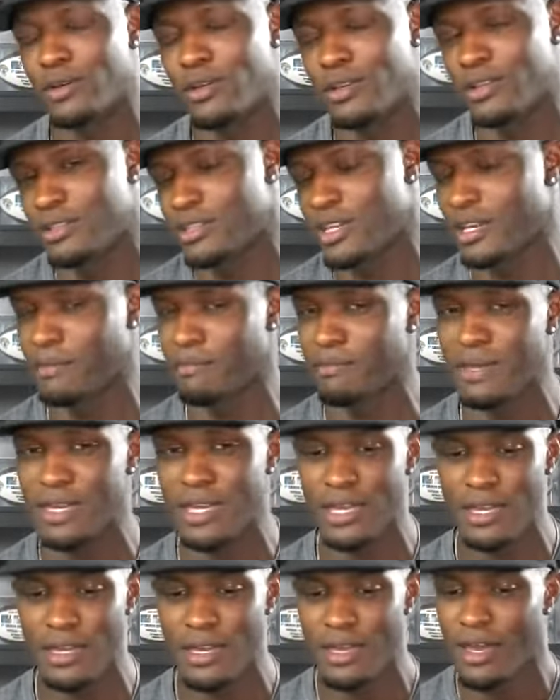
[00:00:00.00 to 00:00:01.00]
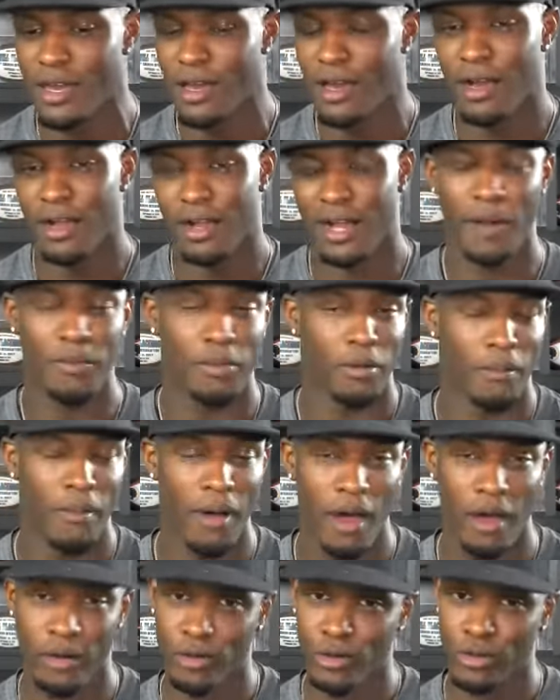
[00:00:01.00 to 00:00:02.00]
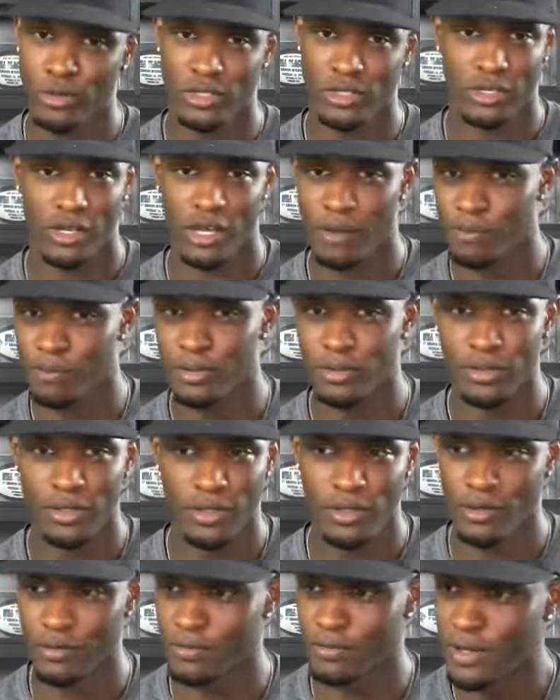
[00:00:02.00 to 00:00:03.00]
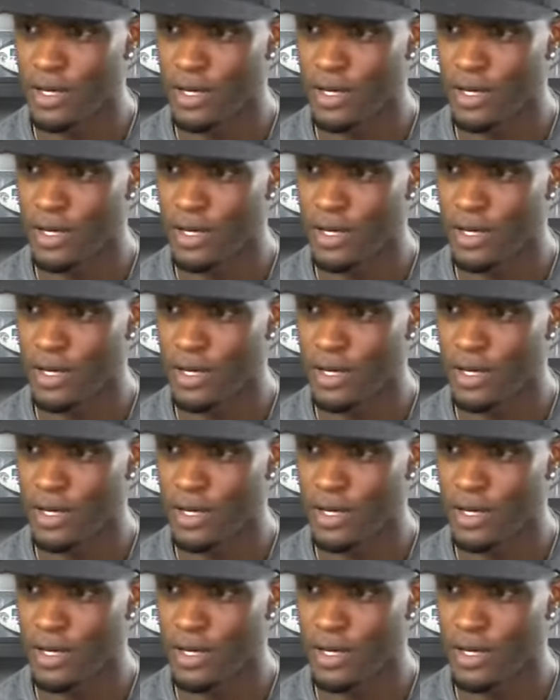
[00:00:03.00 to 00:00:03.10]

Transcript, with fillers: It's like me, a couple models, a couple of